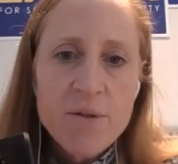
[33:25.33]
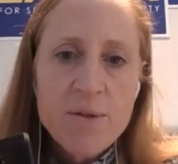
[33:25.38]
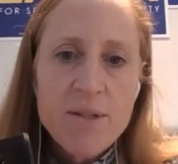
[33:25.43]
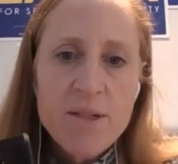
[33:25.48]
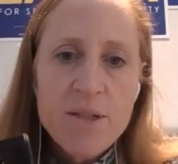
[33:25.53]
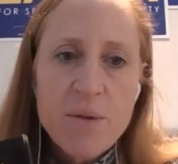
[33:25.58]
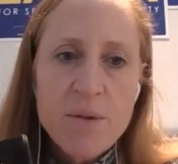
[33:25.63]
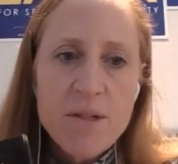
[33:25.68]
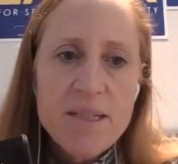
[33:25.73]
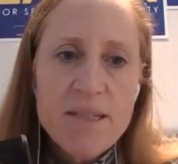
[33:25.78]

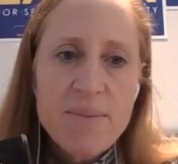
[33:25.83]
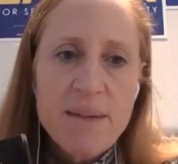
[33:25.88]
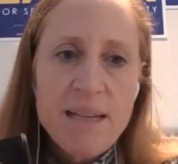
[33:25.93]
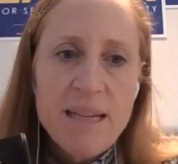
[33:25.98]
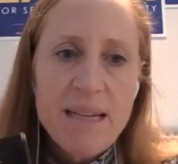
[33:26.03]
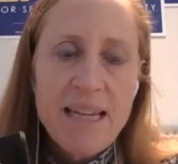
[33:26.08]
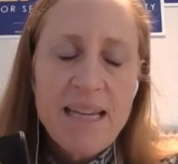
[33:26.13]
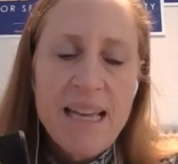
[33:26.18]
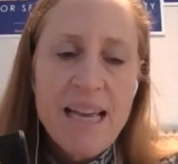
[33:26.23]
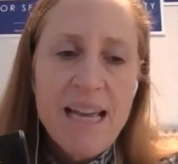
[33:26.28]
endorse
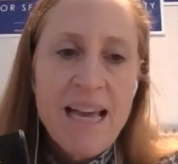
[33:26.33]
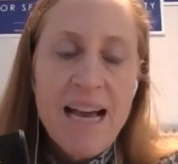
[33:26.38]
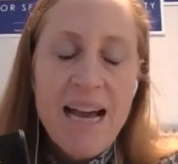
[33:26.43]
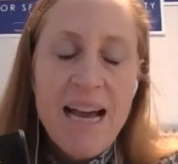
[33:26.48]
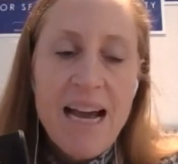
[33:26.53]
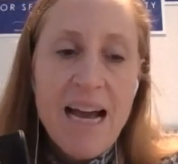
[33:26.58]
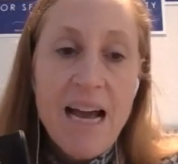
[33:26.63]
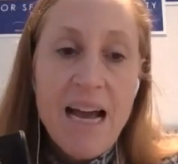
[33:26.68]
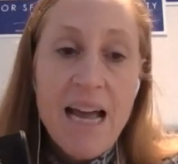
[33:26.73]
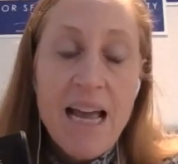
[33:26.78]
me,
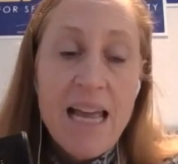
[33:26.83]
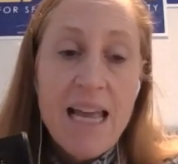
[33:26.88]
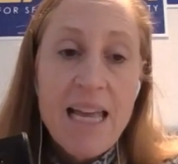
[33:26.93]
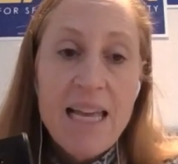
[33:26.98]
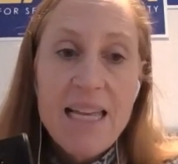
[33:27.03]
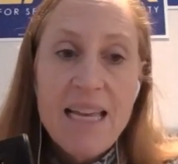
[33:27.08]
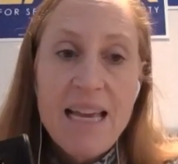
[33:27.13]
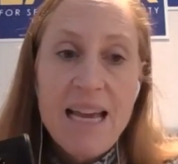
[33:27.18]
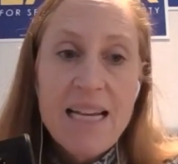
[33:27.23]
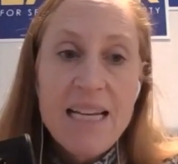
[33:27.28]

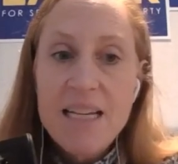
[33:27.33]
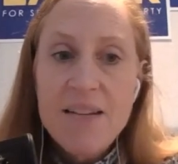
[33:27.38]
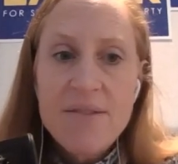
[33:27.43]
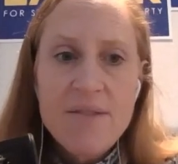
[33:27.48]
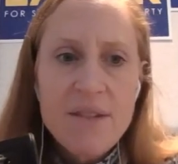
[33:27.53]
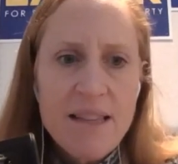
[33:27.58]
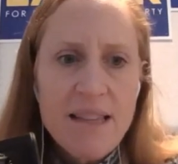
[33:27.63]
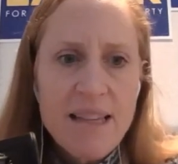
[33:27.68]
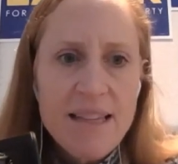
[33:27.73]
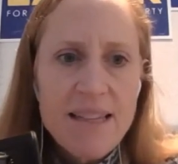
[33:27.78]
I didn't
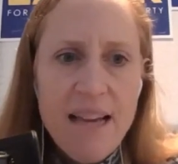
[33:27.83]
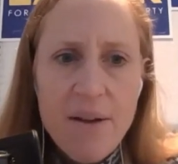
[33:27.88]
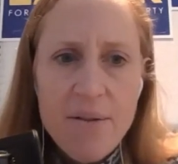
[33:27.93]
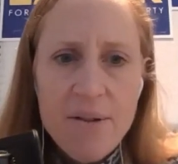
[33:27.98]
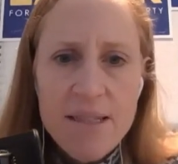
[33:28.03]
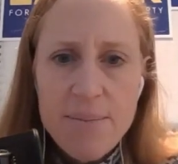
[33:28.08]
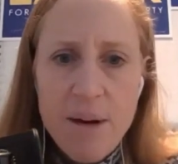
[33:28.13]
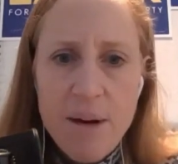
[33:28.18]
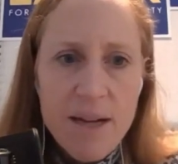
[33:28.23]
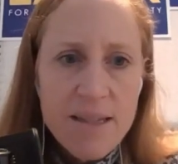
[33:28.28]
even think that
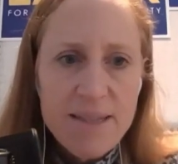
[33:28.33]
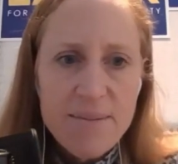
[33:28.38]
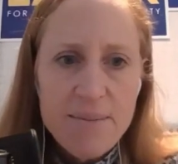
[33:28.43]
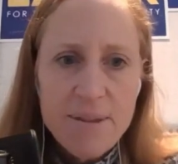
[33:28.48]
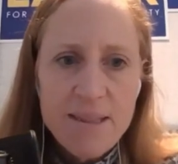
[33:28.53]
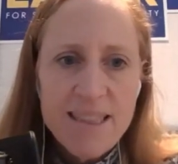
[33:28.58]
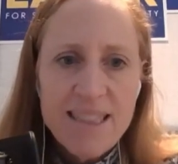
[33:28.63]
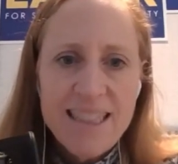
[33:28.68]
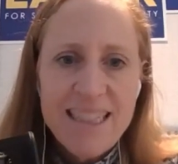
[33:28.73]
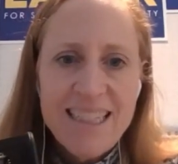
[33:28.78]
was a
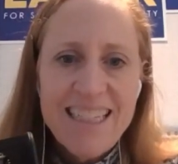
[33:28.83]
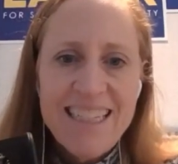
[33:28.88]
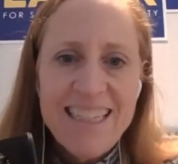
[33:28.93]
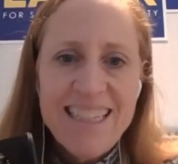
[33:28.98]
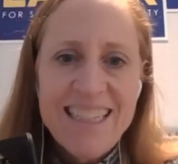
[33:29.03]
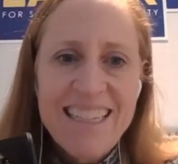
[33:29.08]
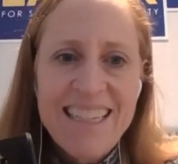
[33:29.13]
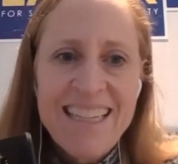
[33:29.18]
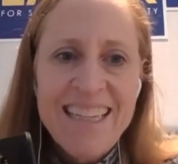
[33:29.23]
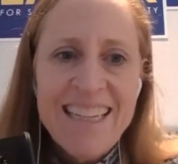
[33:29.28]
possibility.